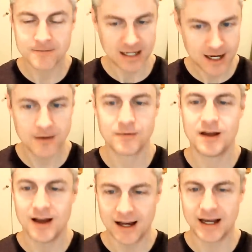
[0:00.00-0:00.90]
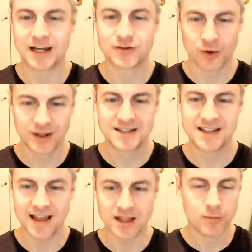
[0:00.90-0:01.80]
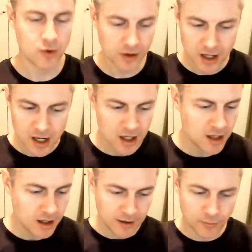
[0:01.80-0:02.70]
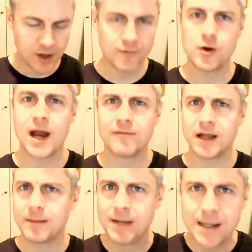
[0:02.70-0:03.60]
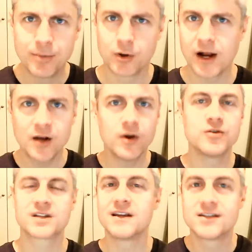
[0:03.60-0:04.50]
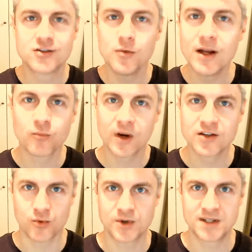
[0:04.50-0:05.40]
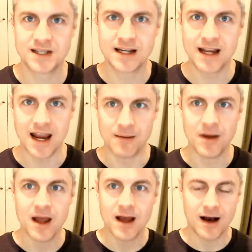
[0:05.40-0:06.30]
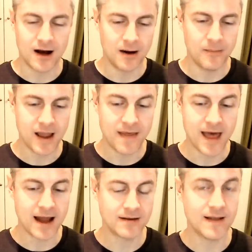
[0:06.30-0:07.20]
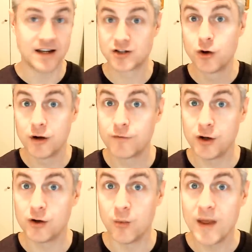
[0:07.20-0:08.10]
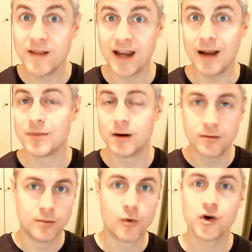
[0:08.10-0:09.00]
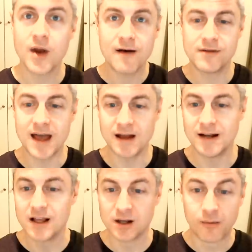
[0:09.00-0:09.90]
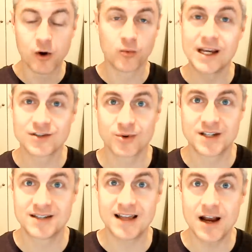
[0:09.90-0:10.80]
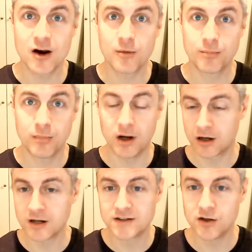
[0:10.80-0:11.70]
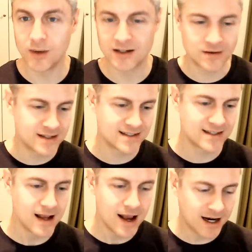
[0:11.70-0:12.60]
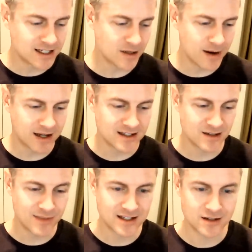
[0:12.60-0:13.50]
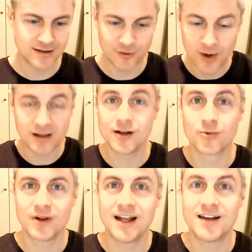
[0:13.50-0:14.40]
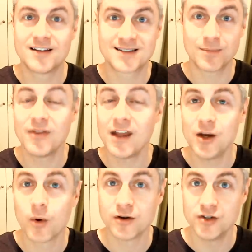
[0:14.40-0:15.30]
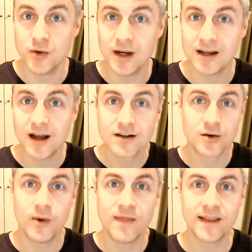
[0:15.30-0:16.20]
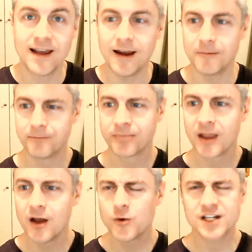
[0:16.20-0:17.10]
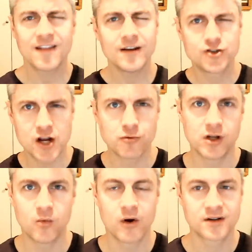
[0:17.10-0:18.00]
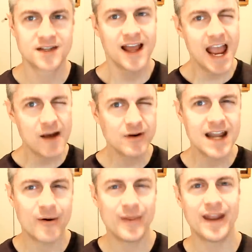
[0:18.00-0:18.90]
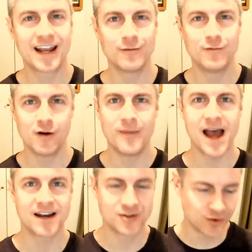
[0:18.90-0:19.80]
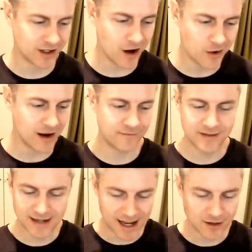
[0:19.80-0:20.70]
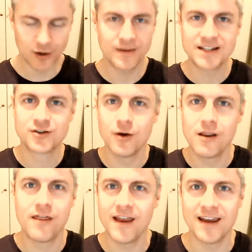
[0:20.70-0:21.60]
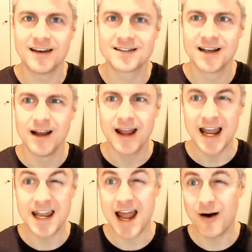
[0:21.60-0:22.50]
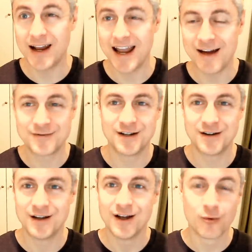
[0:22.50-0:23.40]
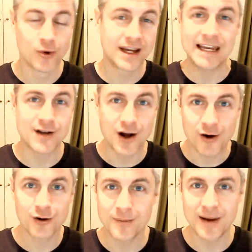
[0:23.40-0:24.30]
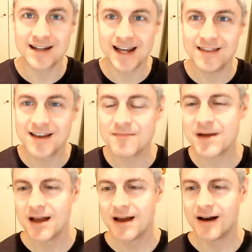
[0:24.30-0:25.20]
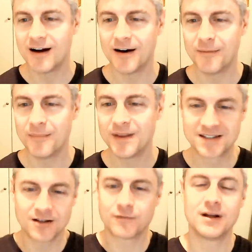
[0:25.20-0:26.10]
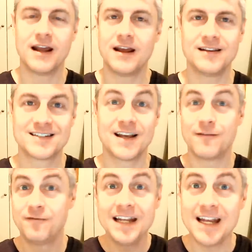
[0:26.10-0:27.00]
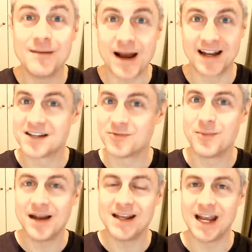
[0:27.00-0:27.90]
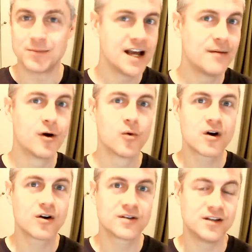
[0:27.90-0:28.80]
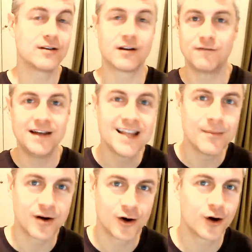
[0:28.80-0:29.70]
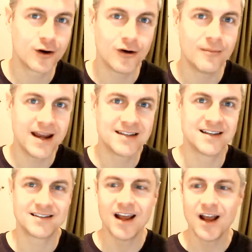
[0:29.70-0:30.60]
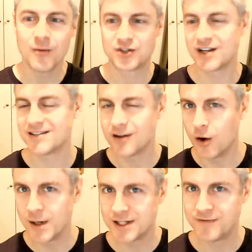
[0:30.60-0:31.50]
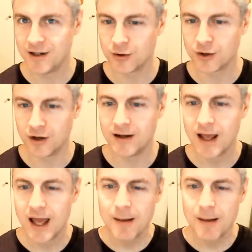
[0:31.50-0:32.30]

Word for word: Yeah, I, I can totally see that. The more, whenever you have like people or anyone who's consuming resources in a game, um, and that, that is good for you to win the game, the, the more you have of that, the more resources they are uh, consuming. So this is a catch-up mechanism that's directly related to something that you are doing to win the game, which I think generally works. Every now and then it can feel bad because you're like, oh, I've gotten all these good things and now I have to work even harder to maintain them. Um, this is often a, this is a feeding mechanism in many games. You have more workers and you have to feed them on an ongoing basis, which doesn't always feel good.